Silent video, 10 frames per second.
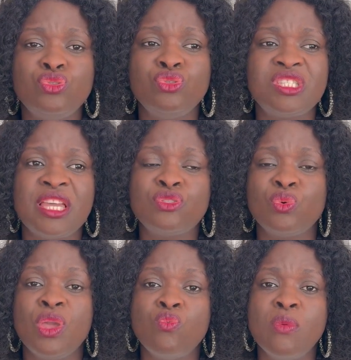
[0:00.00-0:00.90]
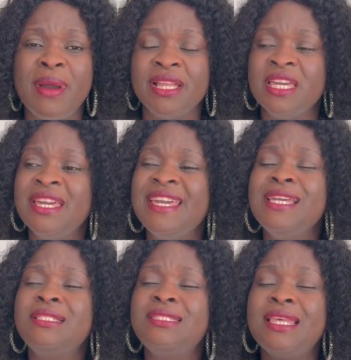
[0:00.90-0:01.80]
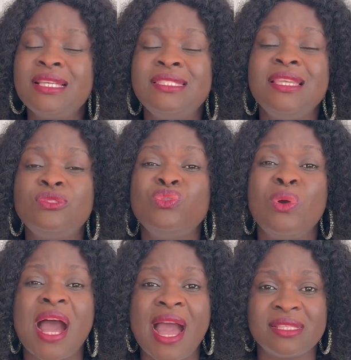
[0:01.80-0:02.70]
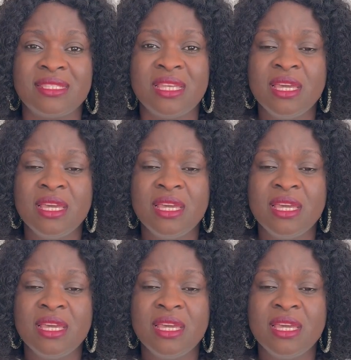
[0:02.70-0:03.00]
say to a woman, he takes it to heart.